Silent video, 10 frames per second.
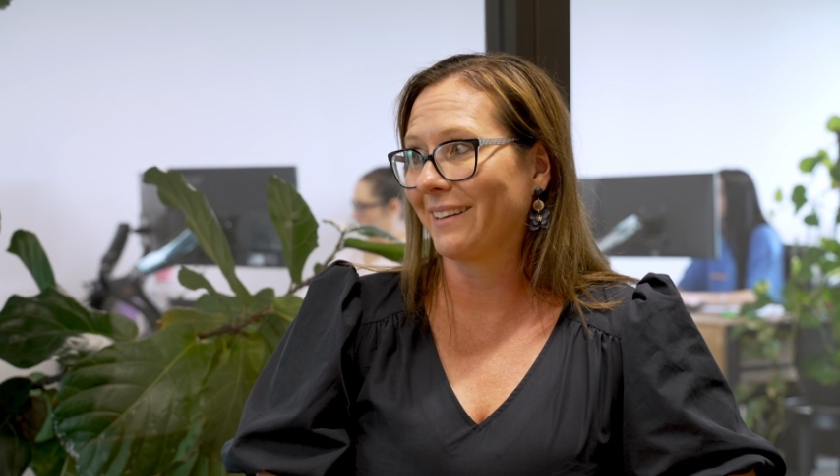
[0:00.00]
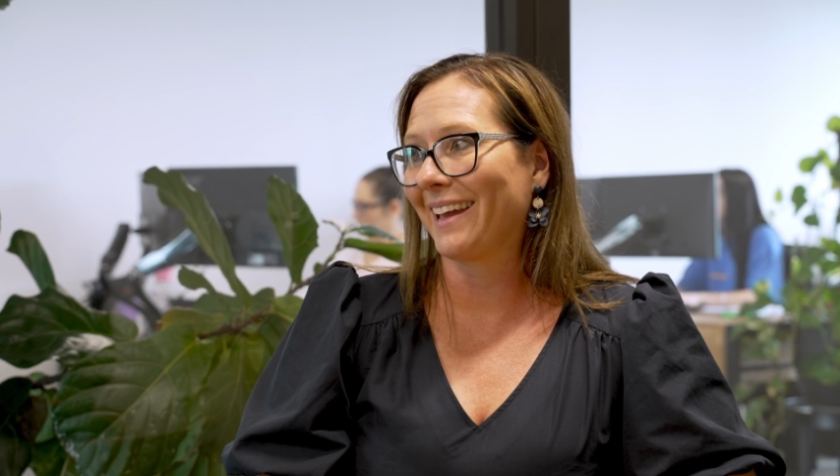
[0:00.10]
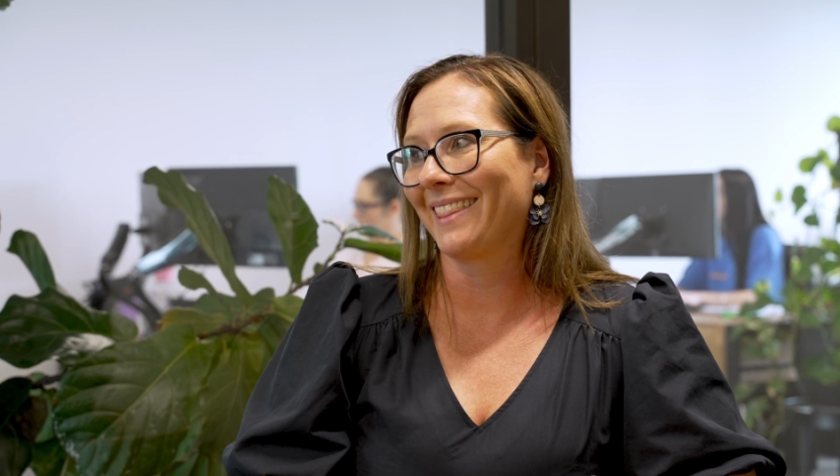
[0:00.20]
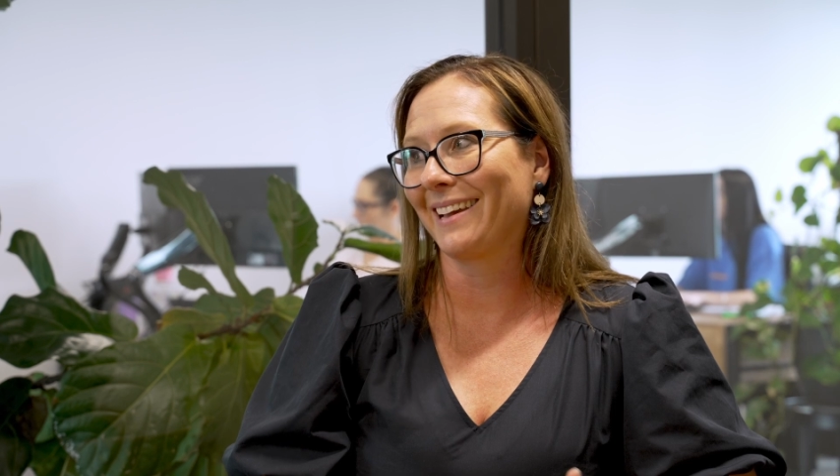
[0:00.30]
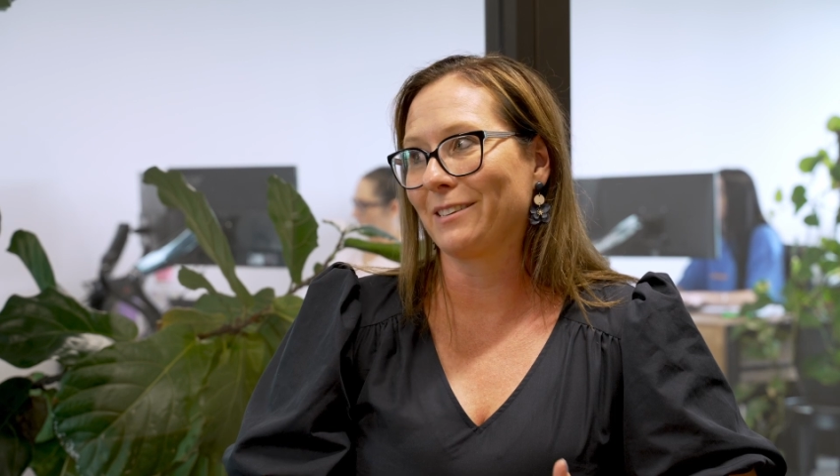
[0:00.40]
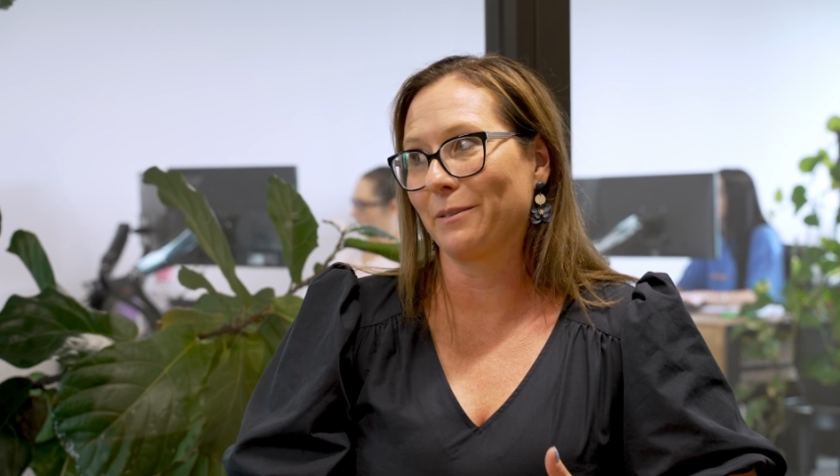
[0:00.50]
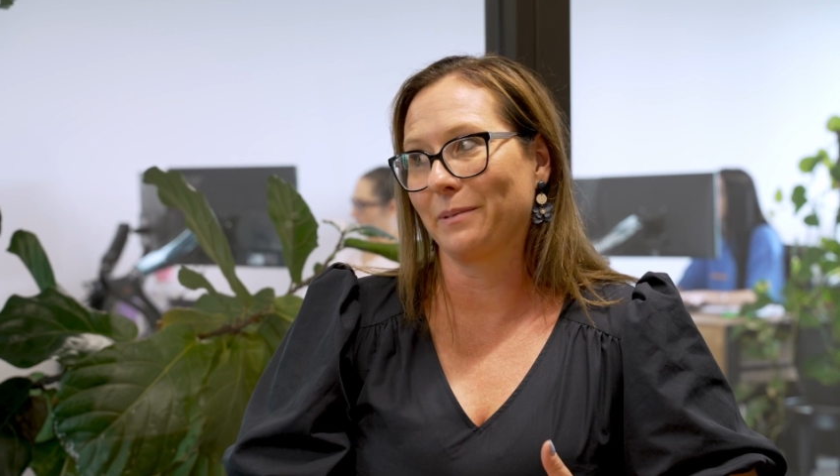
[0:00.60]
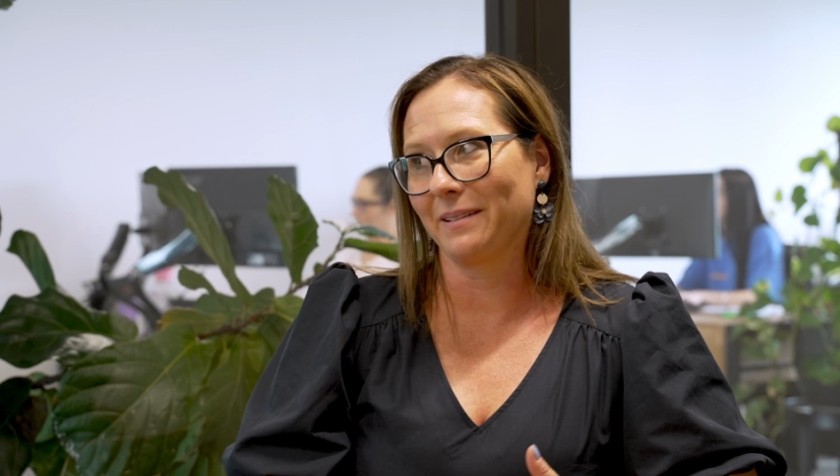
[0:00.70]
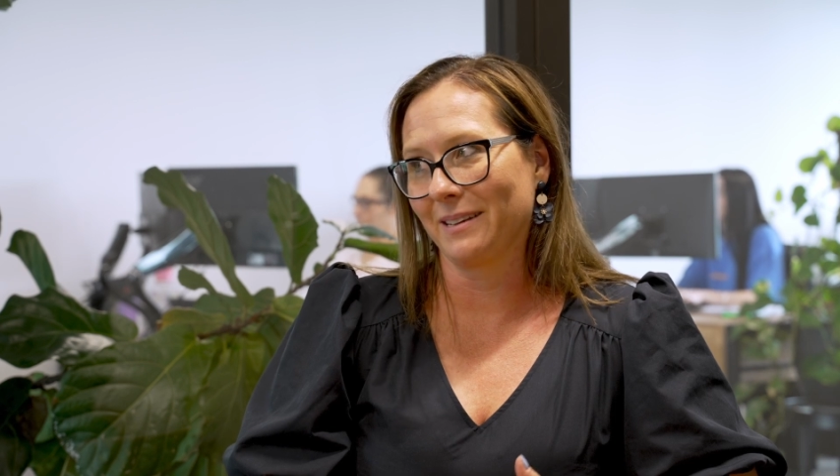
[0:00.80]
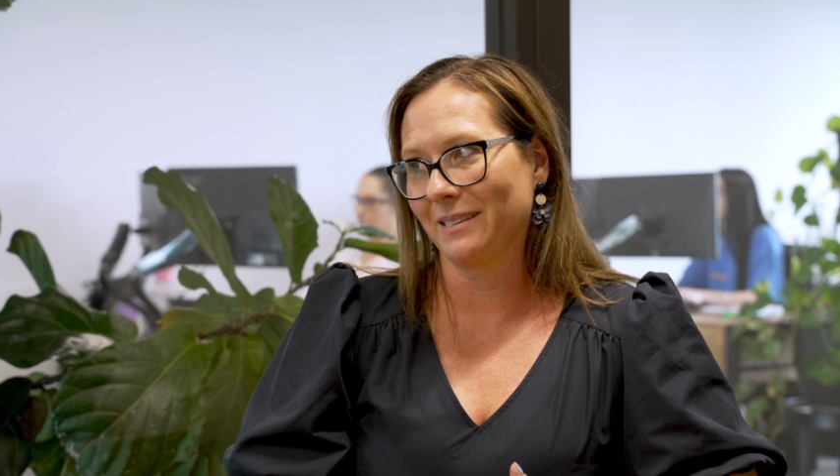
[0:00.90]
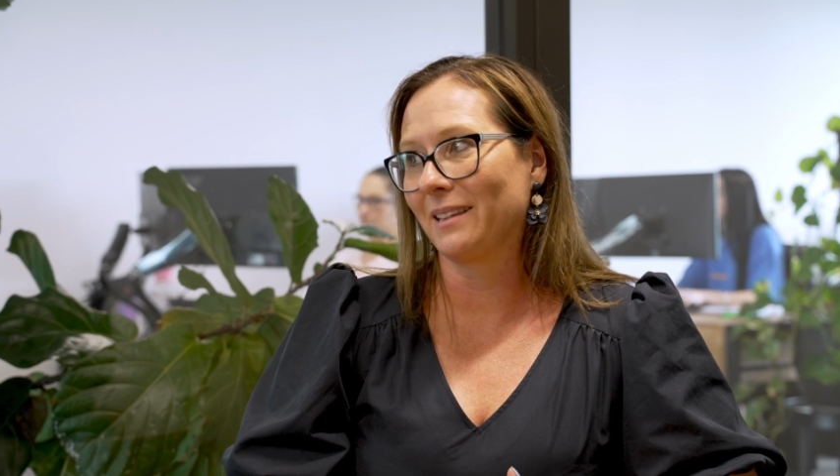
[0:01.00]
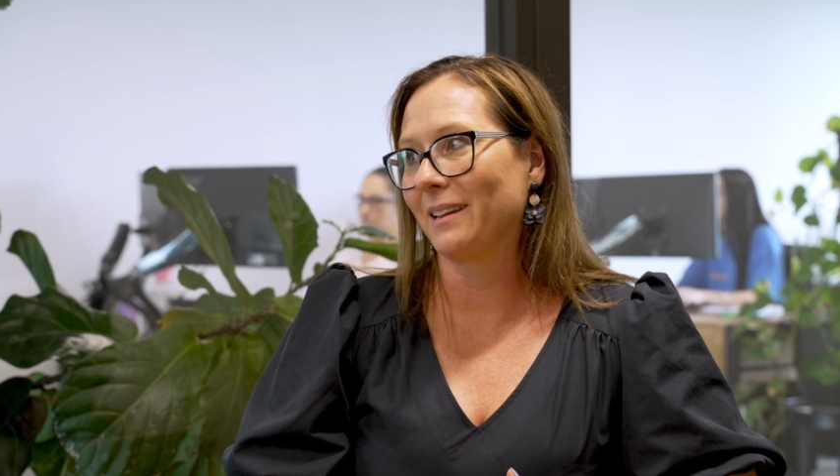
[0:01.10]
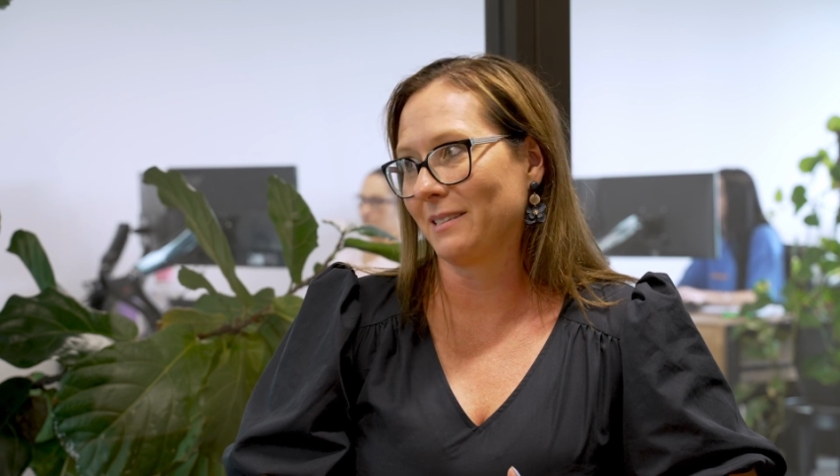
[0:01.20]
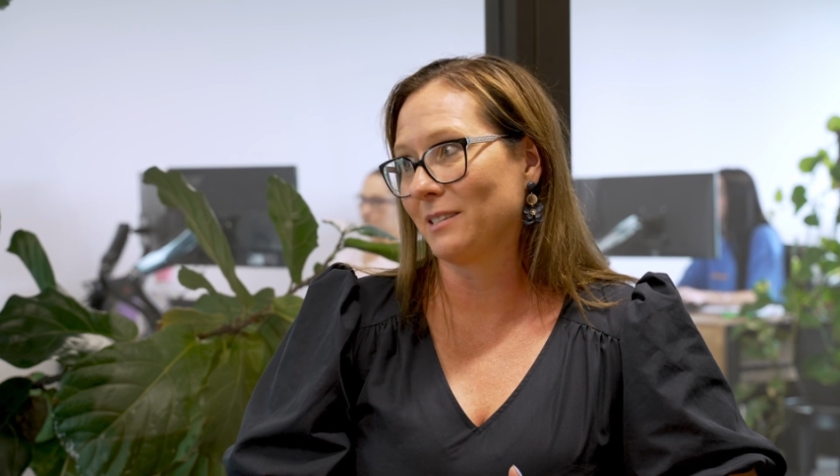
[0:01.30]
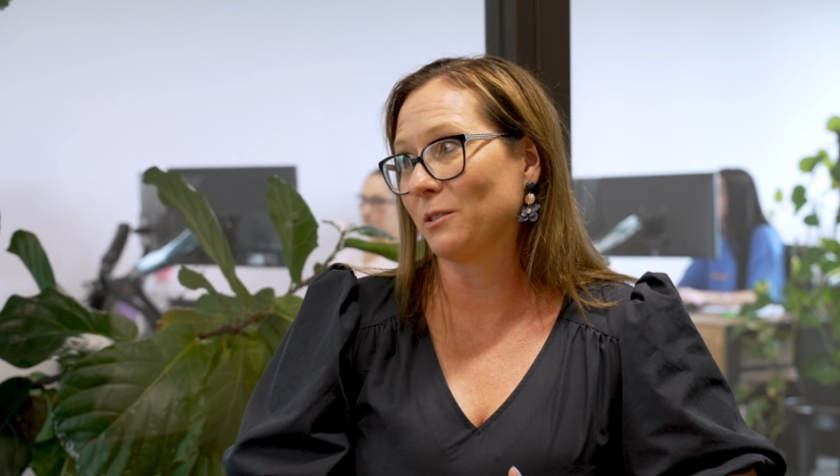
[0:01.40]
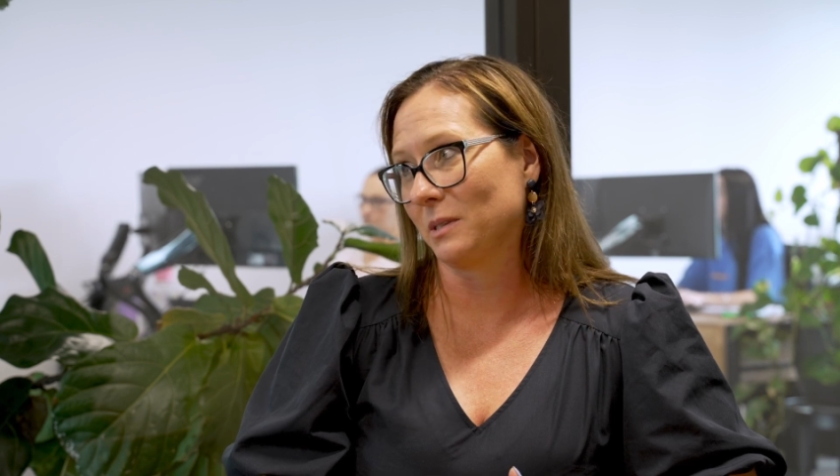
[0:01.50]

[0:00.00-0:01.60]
and they don't realise that it's still